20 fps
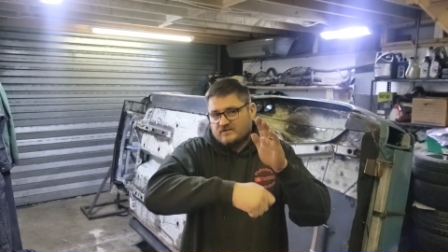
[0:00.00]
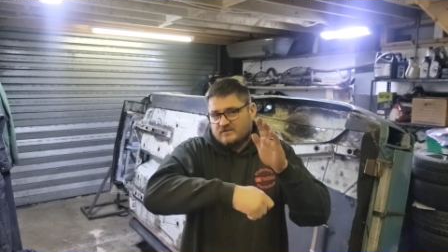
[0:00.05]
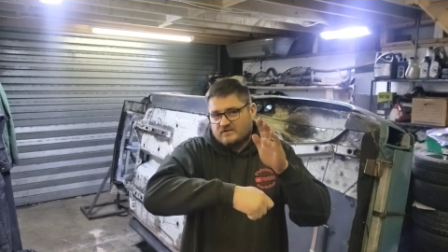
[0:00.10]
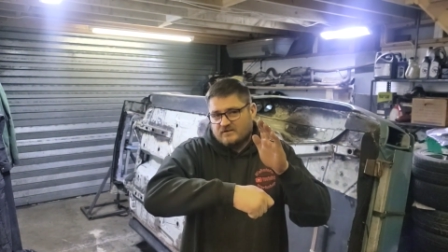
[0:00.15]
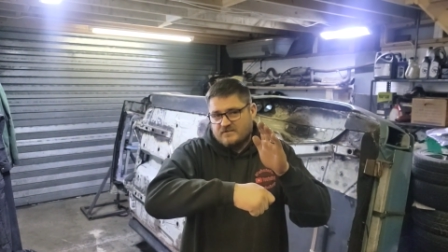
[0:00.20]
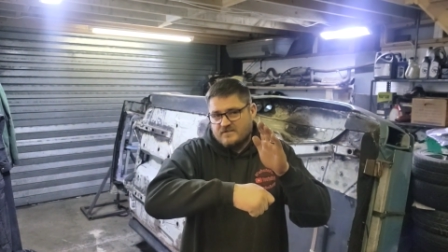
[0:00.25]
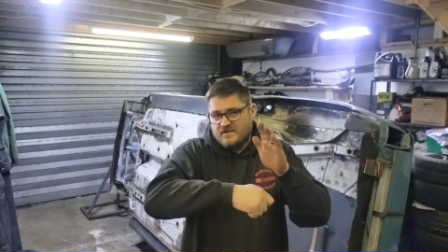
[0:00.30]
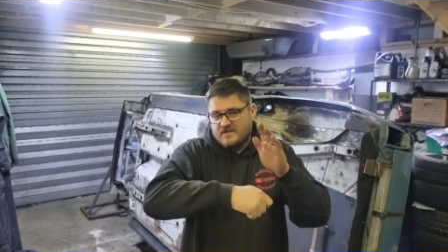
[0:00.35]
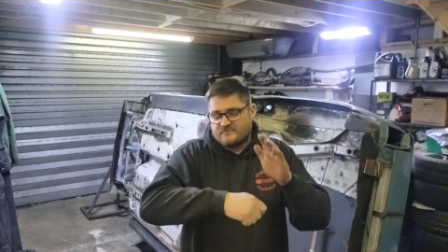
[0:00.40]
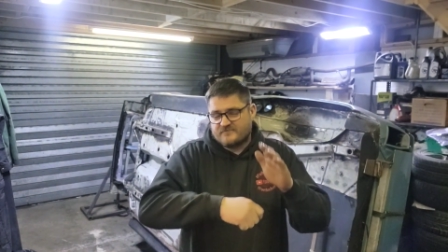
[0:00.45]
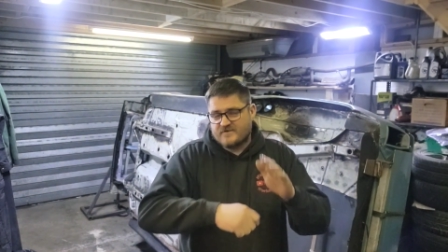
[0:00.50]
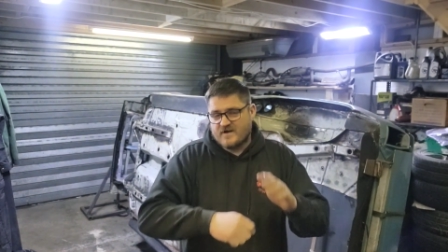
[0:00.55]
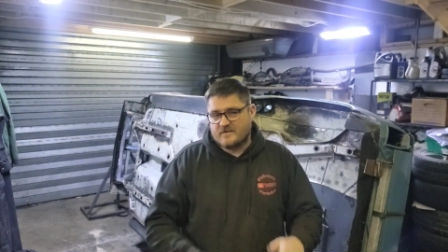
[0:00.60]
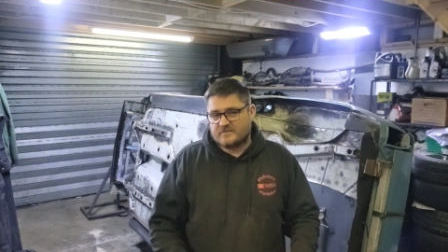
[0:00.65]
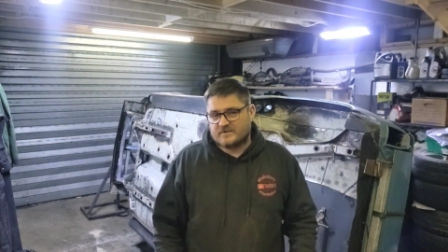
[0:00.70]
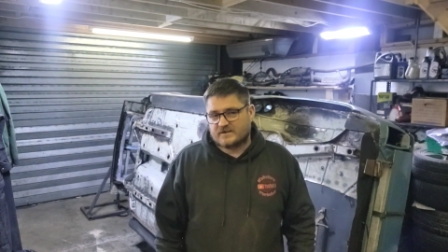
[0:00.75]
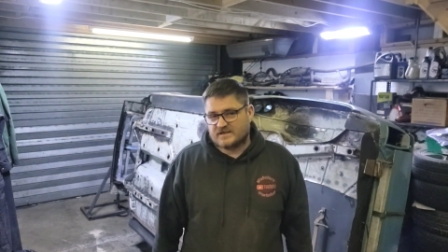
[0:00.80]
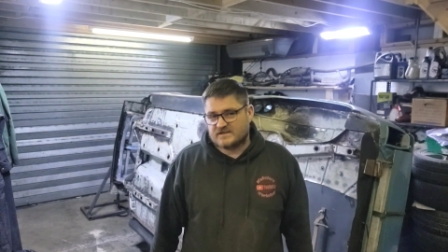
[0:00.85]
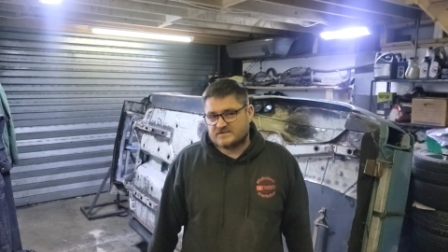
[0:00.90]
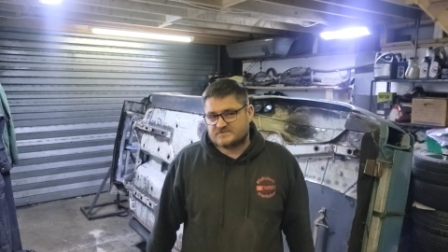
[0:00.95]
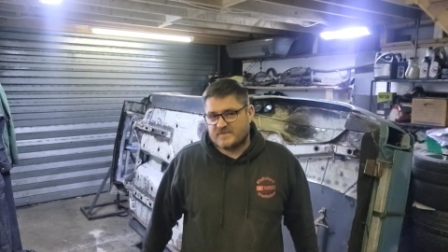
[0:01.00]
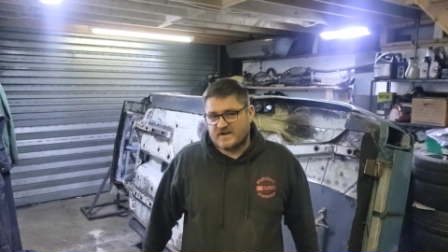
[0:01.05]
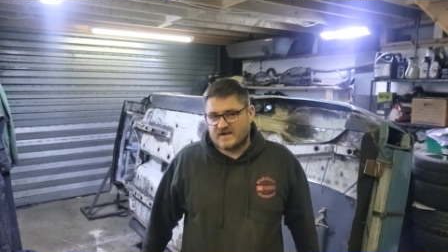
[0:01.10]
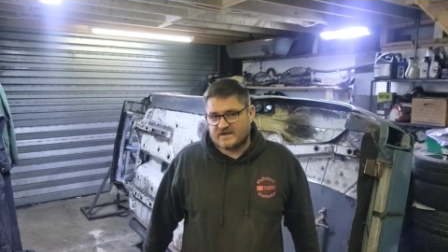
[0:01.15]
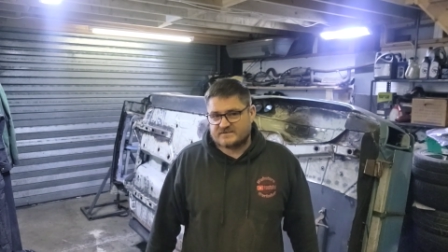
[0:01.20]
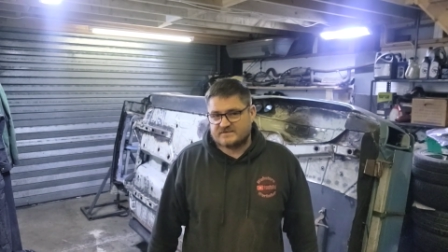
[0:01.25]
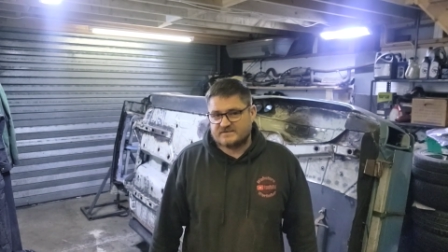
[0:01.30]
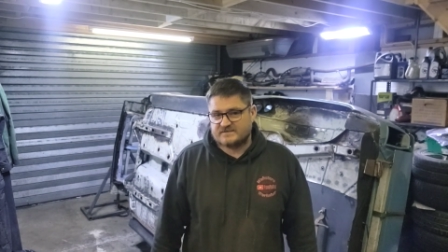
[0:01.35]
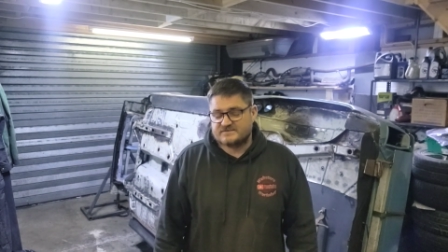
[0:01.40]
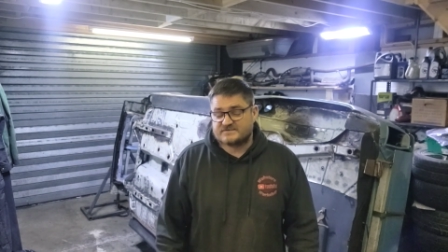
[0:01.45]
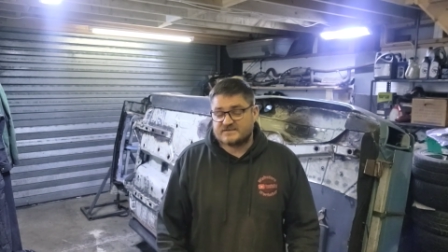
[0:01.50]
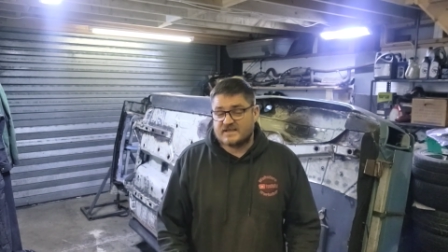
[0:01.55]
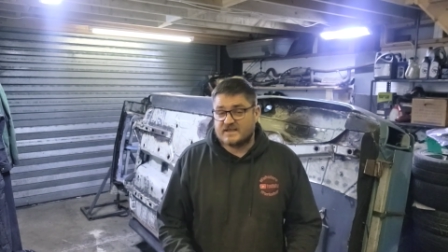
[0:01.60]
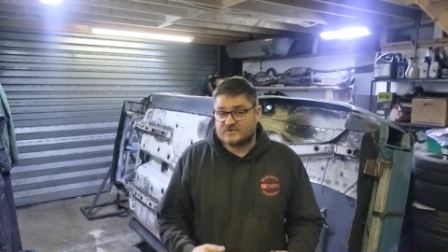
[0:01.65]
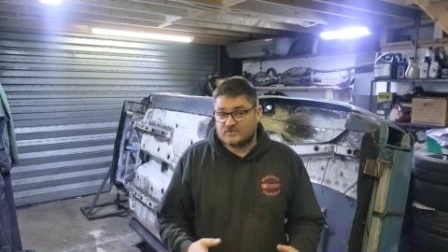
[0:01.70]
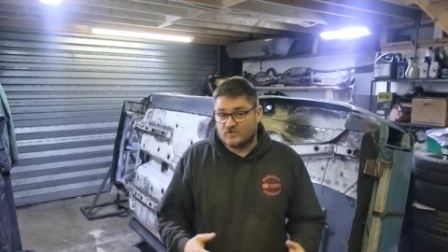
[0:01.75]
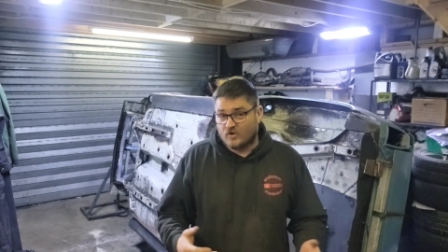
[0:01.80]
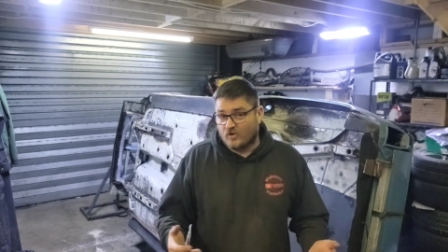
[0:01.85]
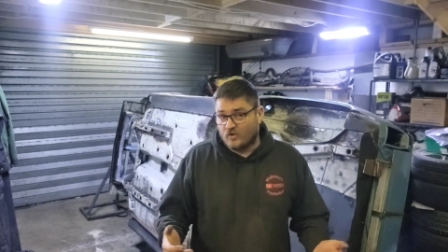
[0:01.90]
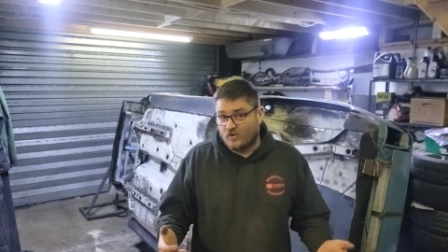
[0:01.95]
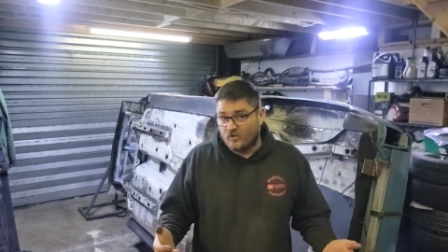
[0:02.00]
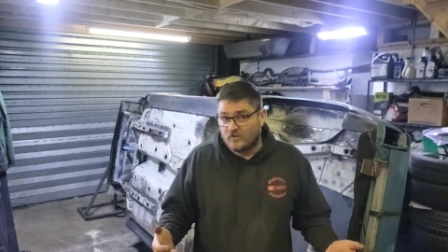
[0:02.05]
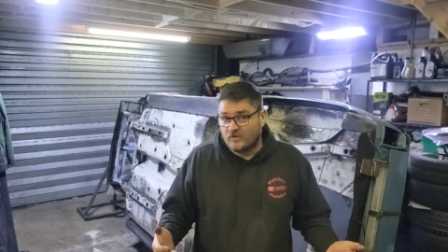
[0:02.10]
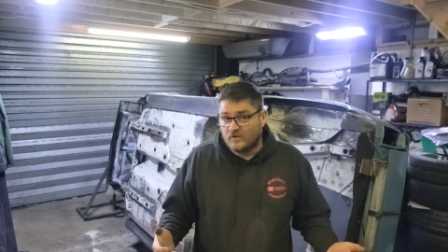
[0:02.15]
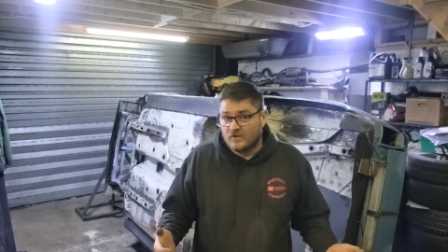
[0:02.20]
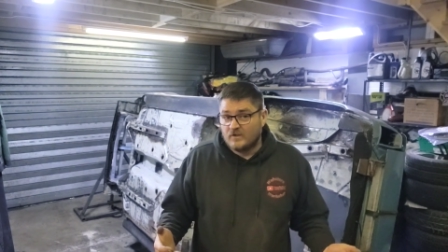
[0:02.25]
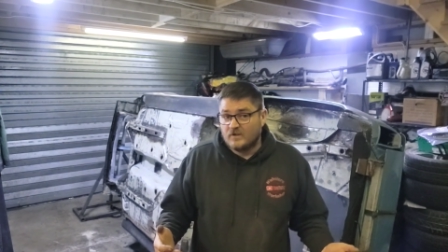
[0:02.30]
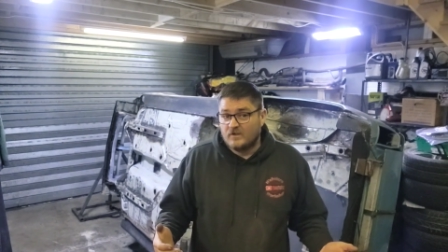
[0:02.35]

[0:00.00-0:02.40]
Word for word: and then fiberglass back the inside. Or,